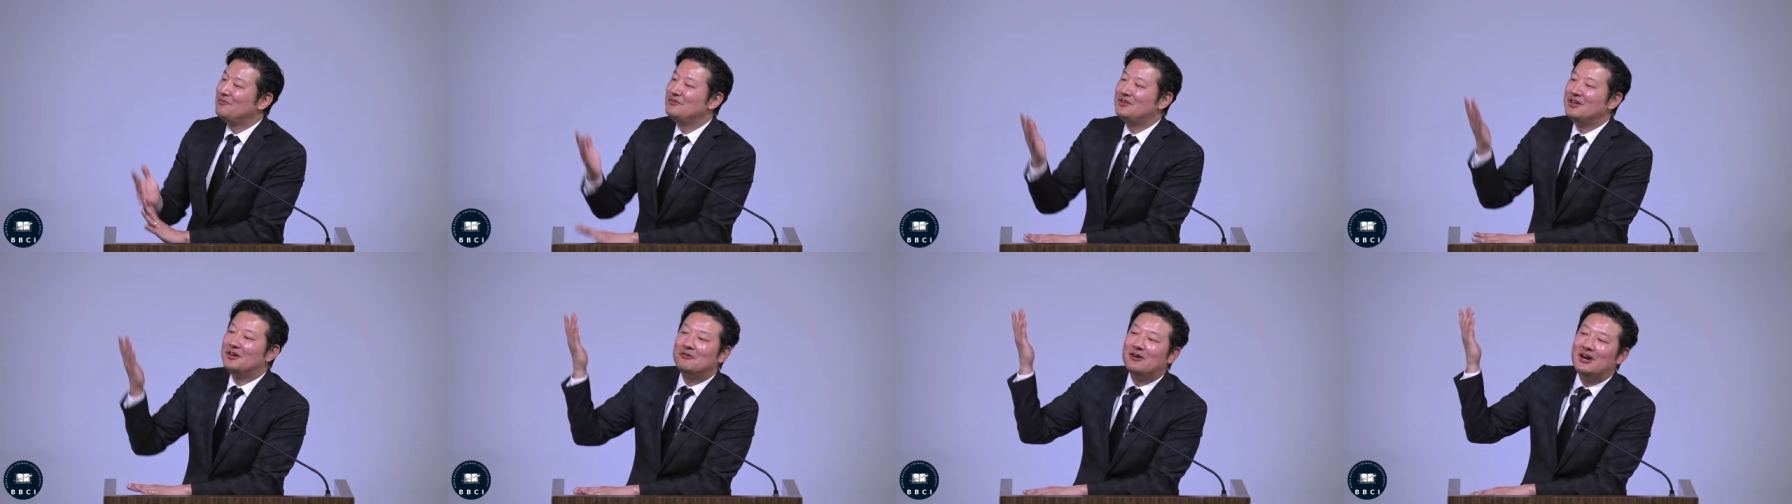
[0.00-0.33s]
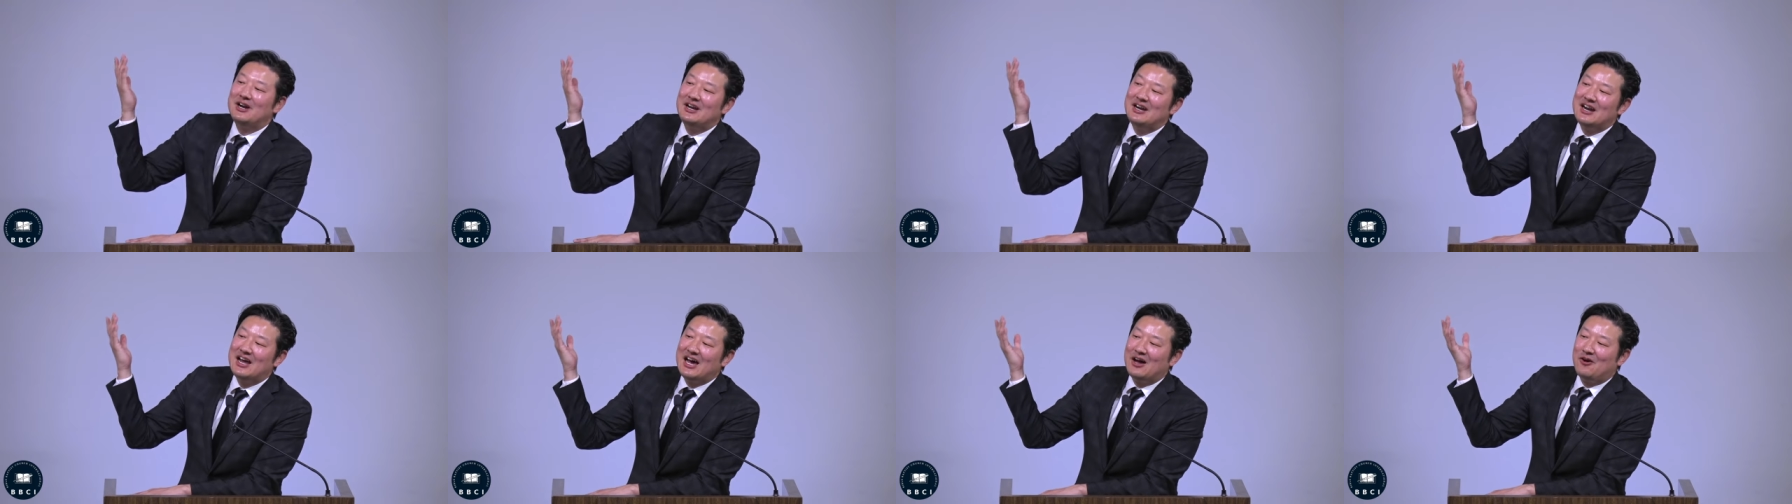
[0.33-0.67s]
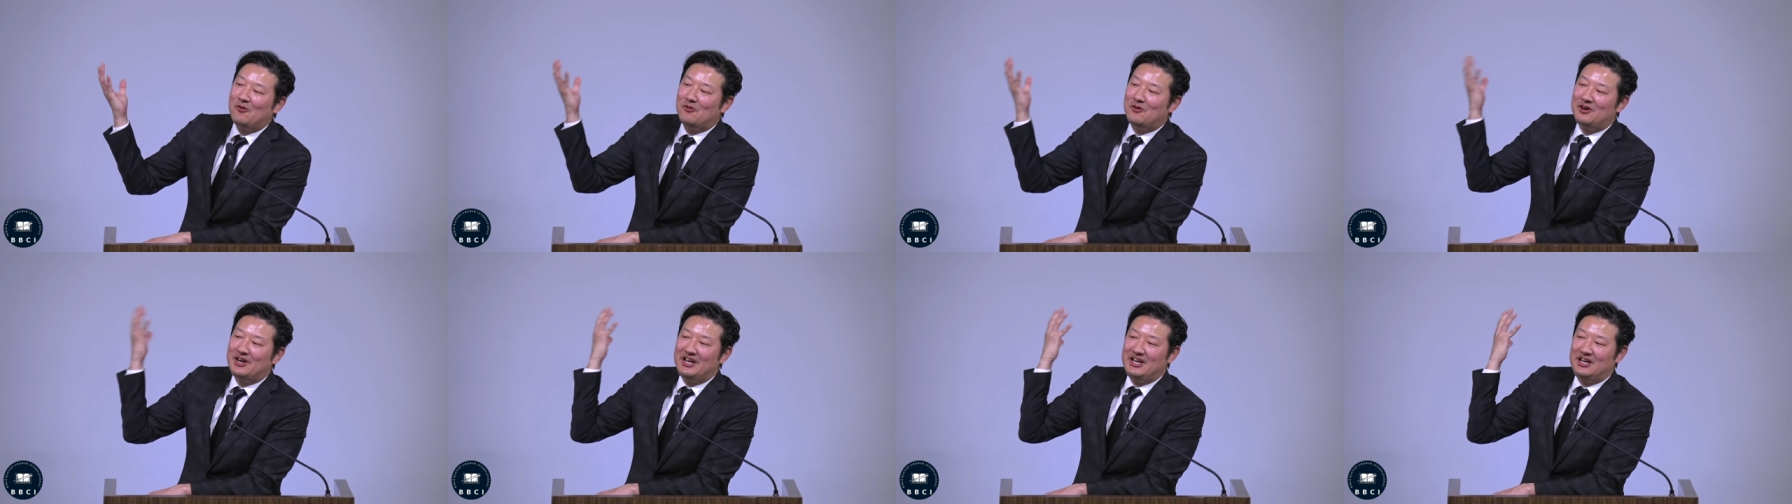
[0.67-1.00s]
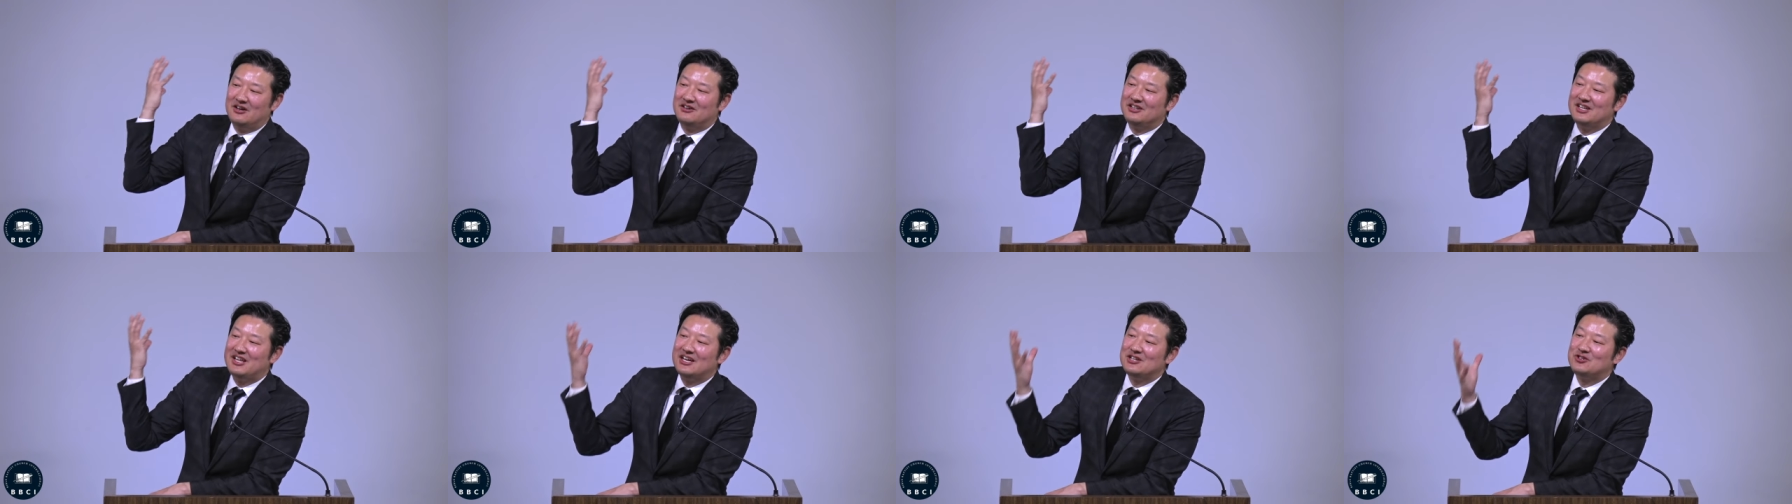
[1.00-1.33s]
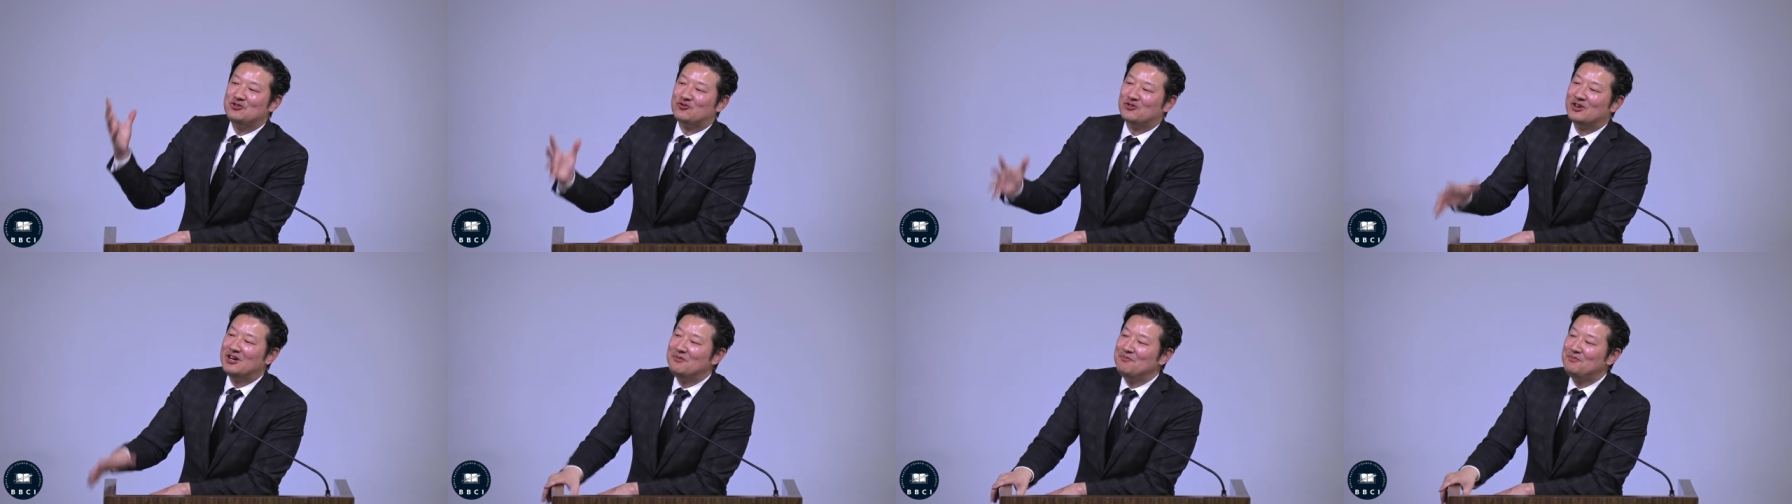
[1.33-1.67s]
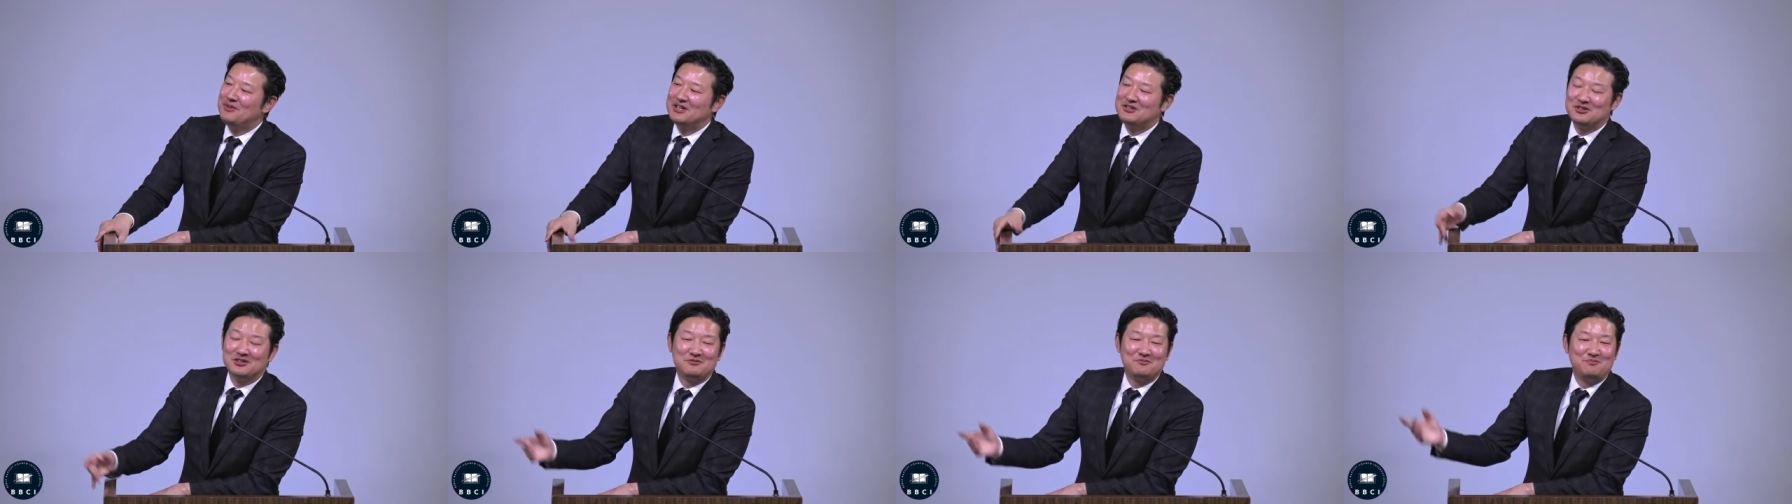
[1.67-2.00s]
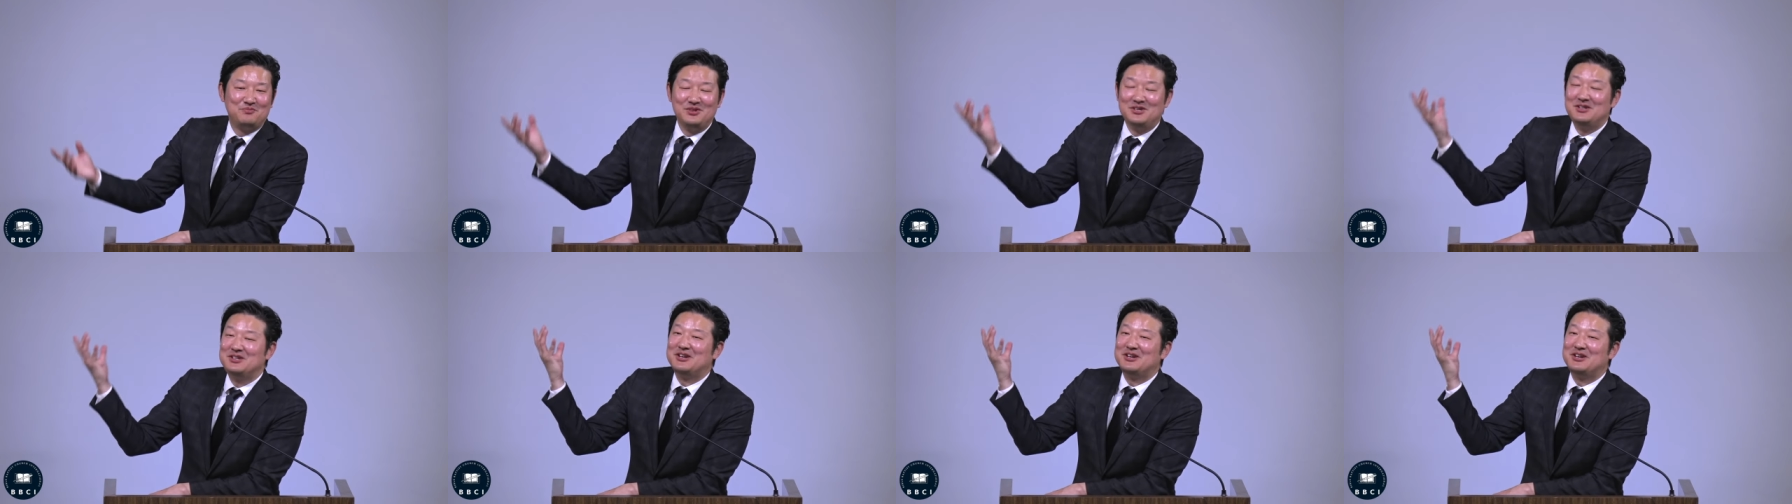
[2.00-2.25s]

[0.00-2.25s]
there right now. I want to hear that trumpet. Just be Woo!